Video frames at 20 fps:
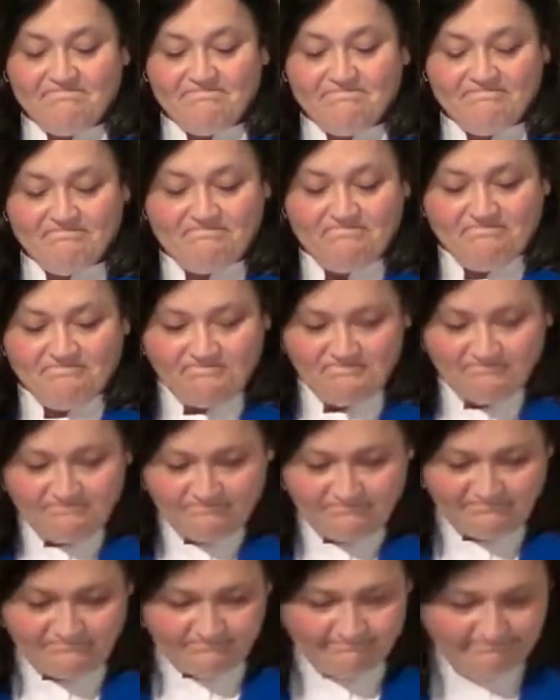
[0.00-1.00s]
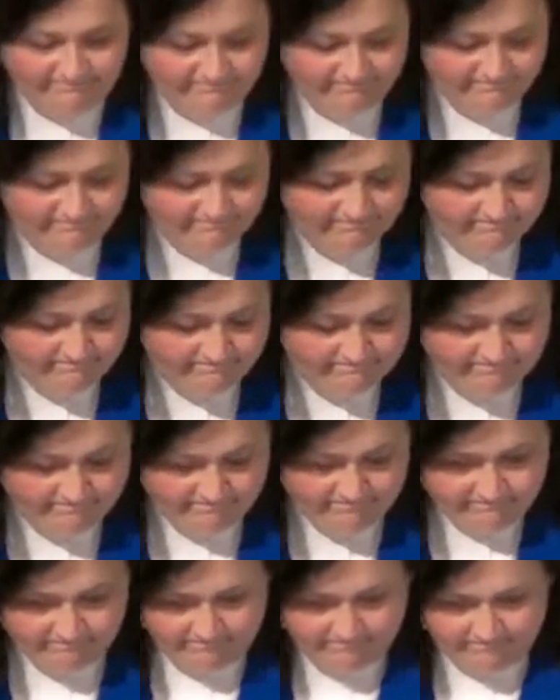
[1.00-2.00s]

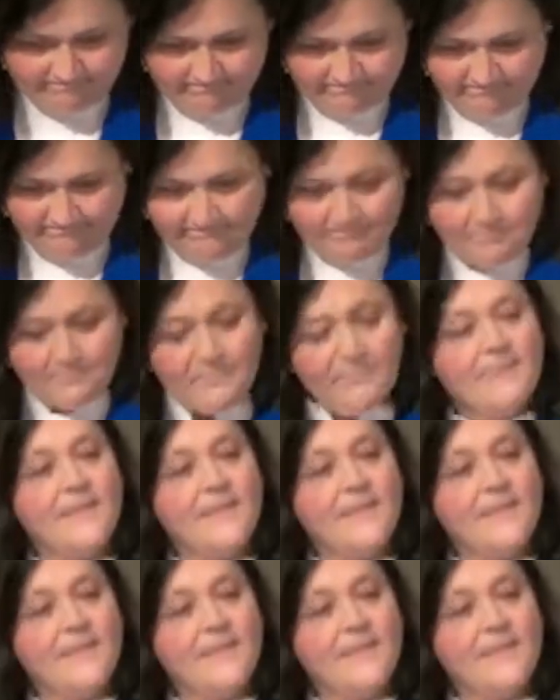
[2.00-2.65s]
Nobody speaks.